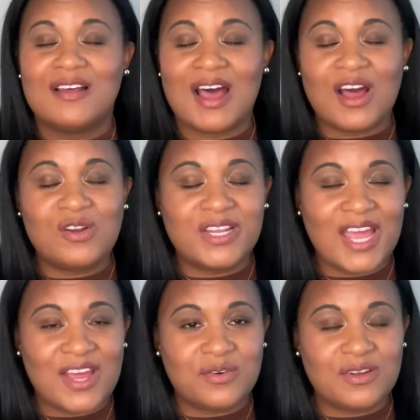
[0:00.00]
I only
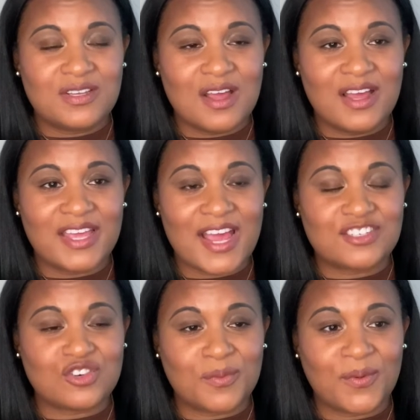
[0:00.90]
had
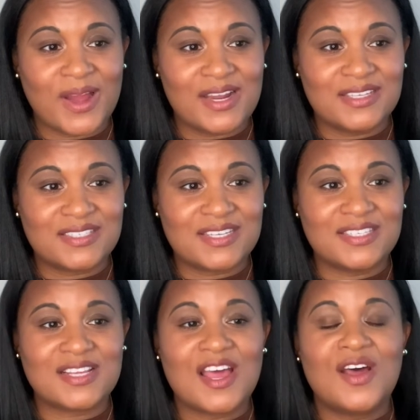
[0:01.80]
gastroparesis,
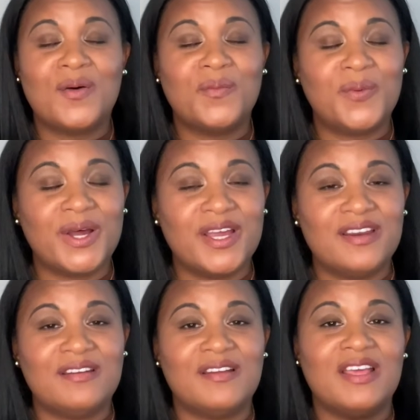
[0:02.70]

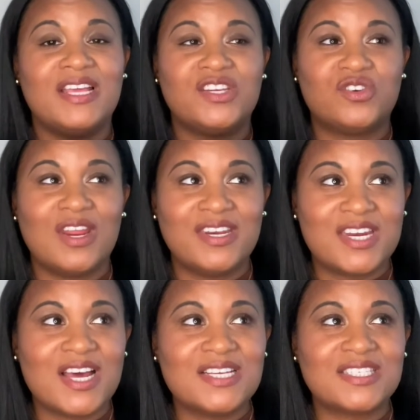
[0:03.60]
but it
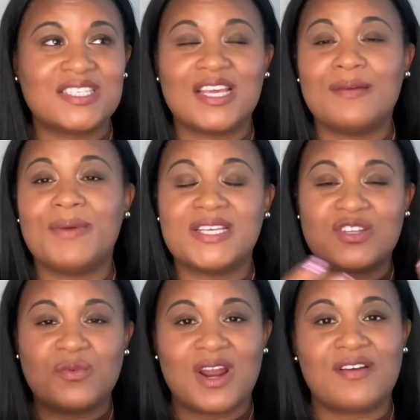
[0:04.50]
does seem, based
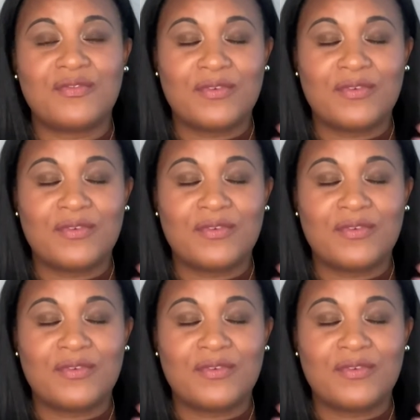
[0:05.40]
on what I've